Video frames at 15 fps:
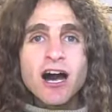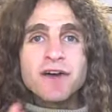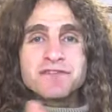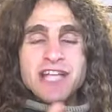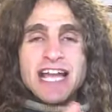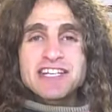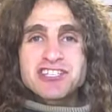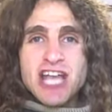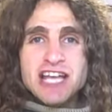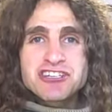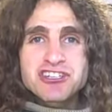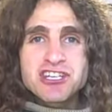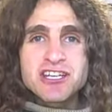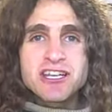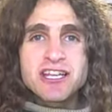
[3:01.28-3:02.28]
of
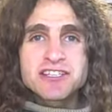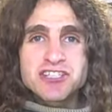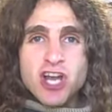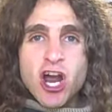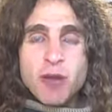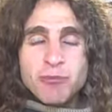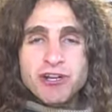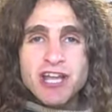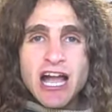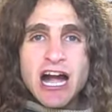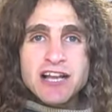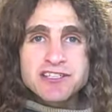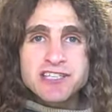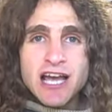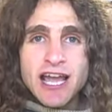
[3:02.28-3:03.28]
digestion is carbon
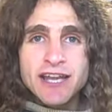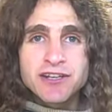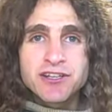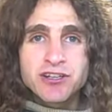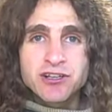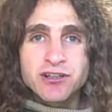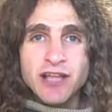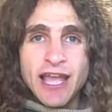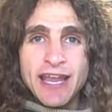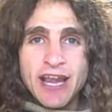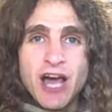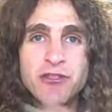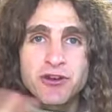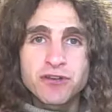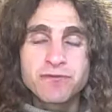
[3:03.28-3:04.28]
dioxide and
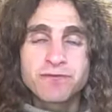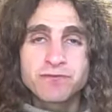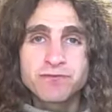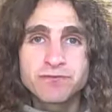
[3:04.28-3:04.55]
other,